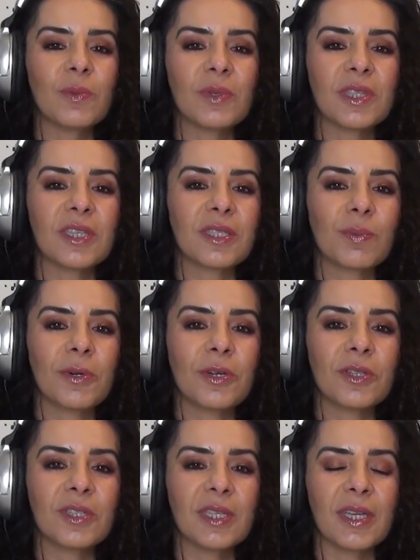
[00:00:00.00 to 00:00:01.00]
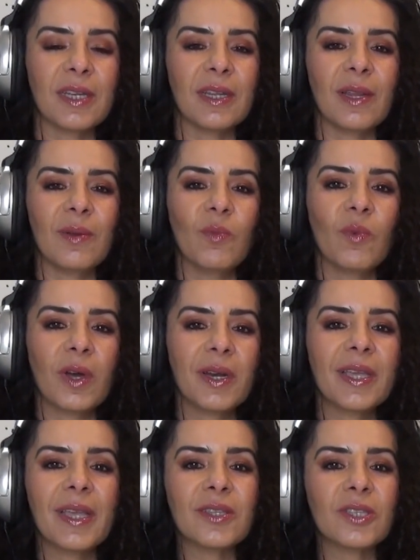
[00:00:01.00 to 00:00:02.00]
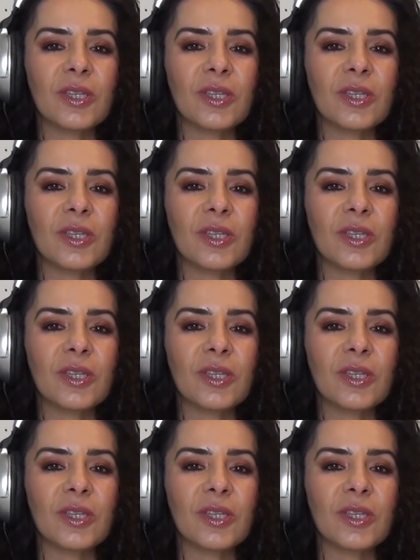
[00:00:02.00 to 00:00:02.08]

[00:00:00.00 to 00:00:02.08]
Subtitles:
with this person and want to get